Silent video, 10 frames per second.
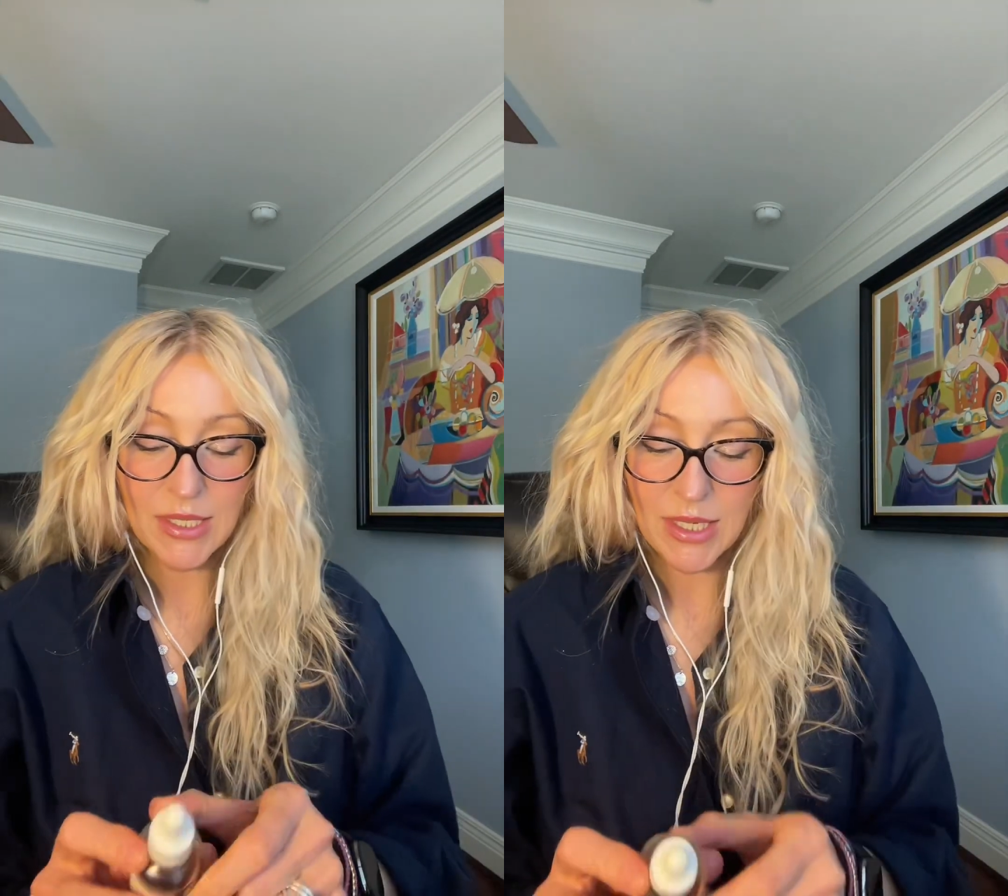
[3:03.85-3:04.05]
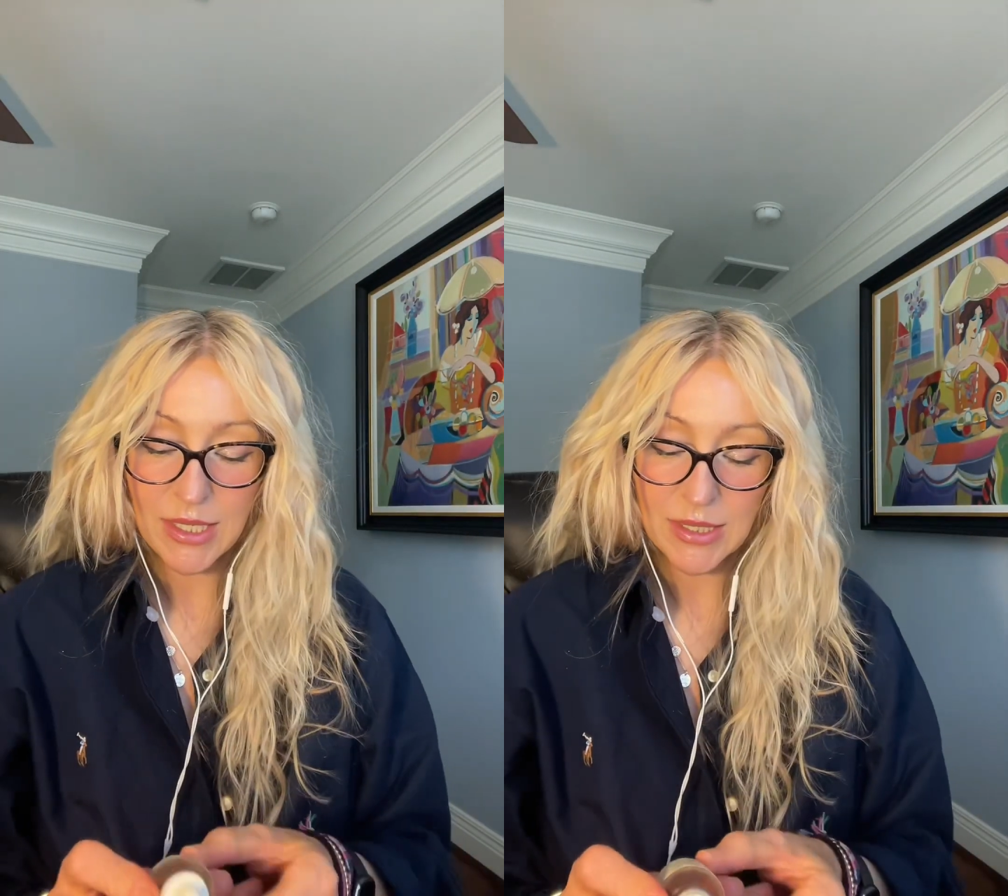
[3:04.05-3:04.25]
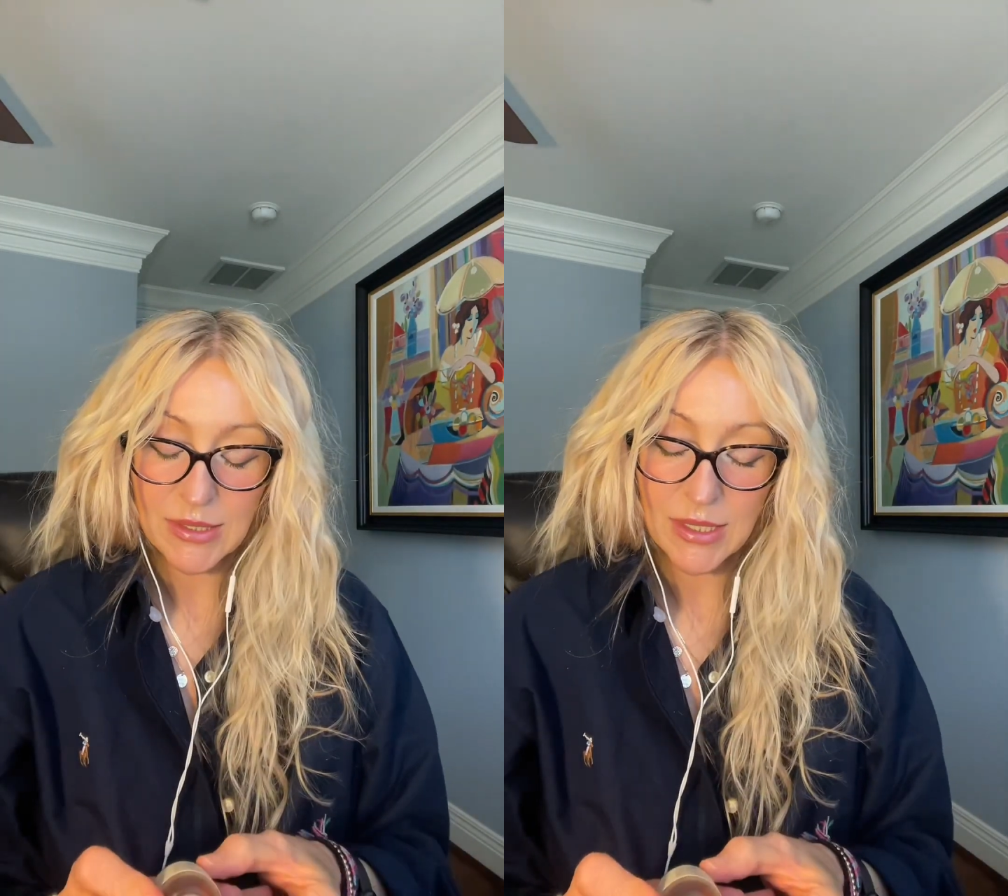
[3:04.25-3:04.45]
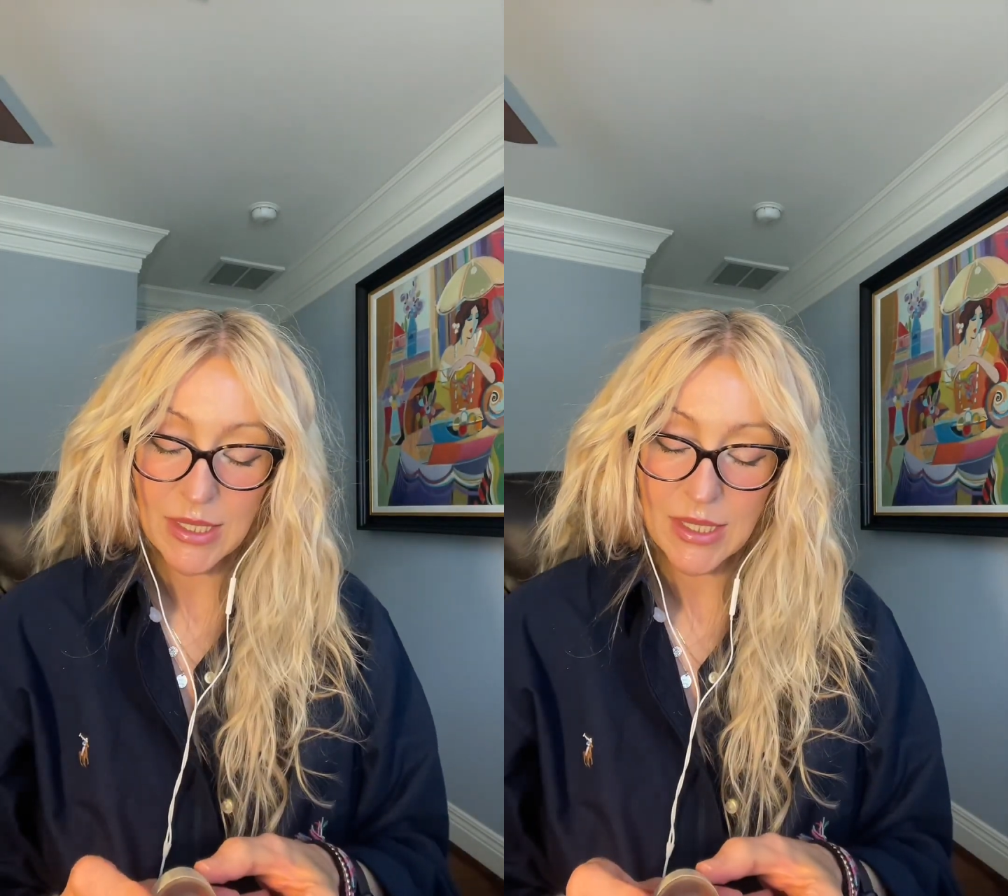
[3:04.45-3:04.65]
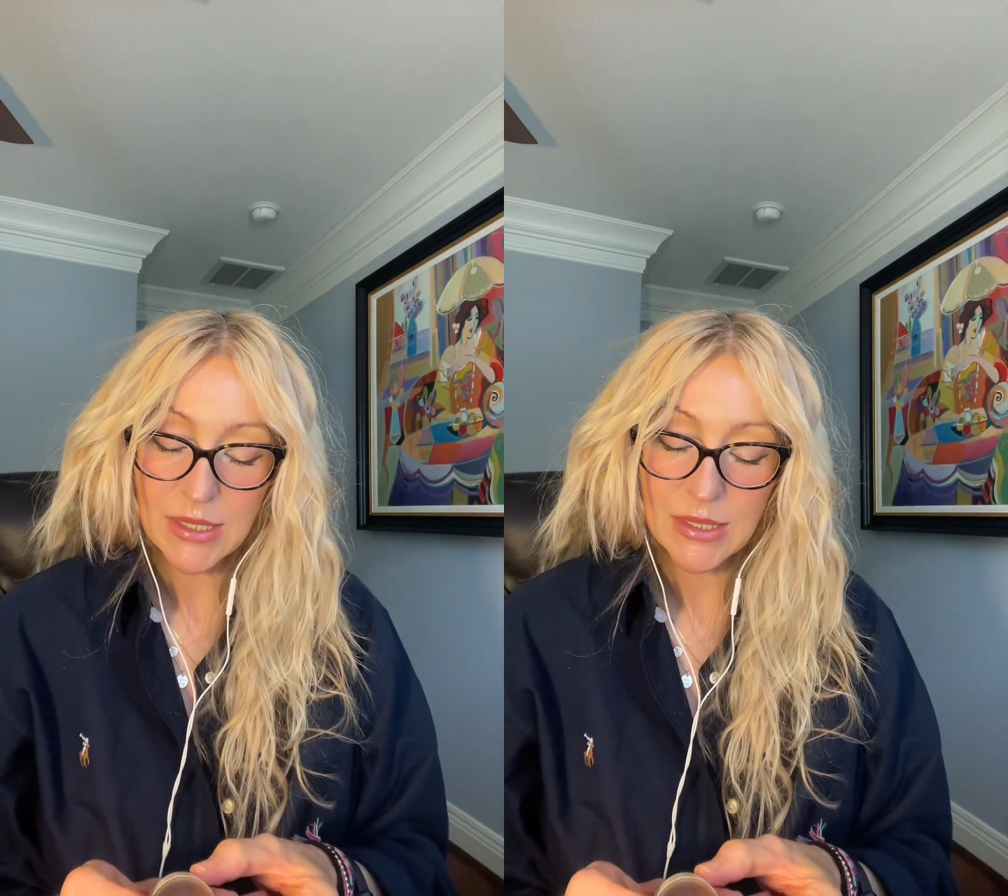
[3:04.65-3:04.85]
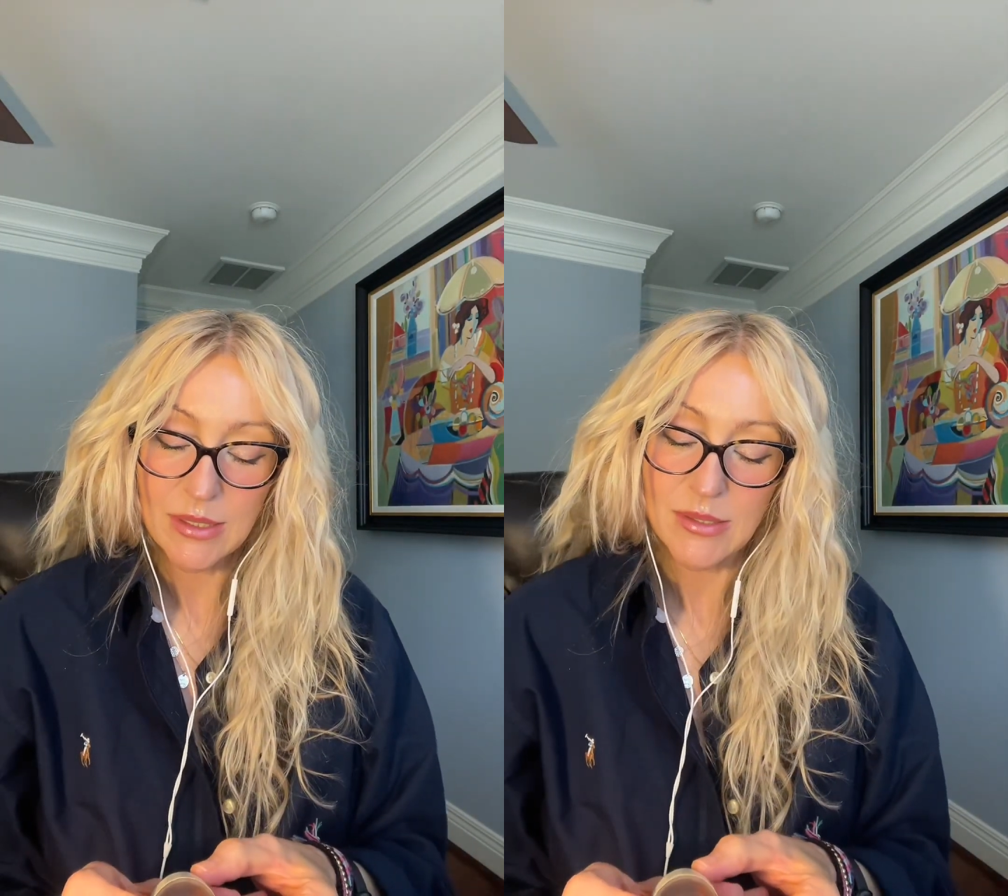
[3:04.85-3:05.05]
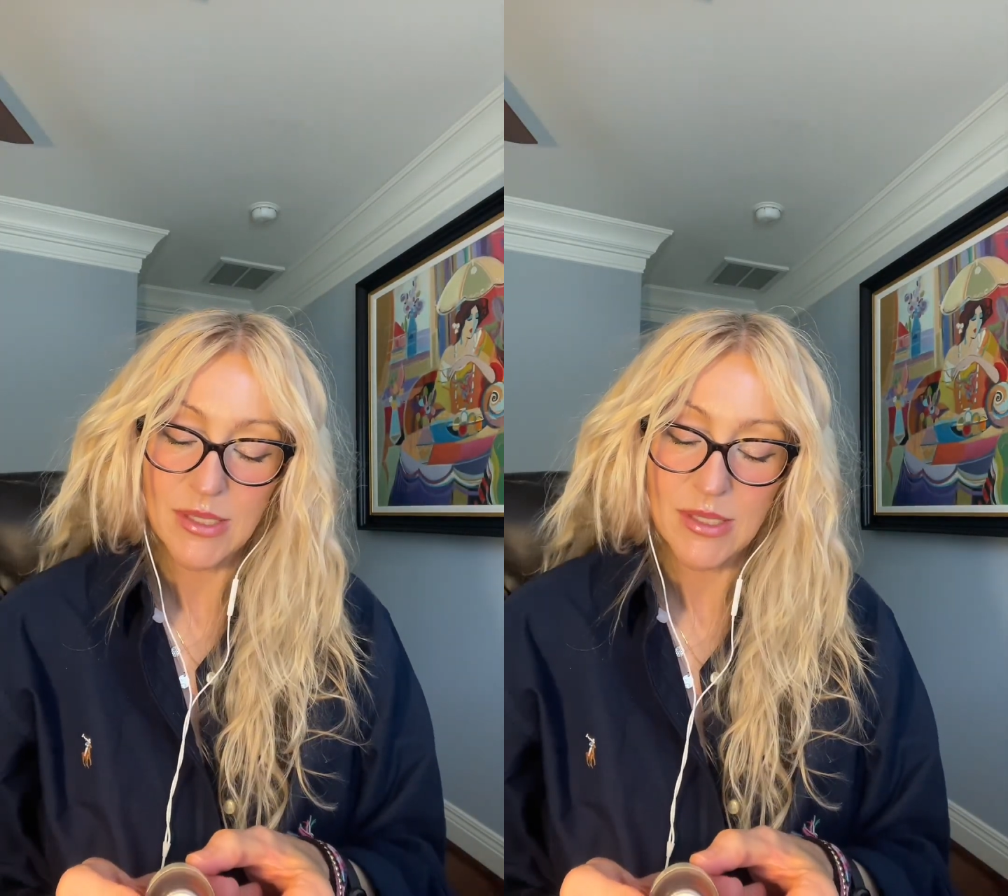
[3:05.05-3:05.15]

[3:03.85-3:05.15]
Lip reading: And again, it is the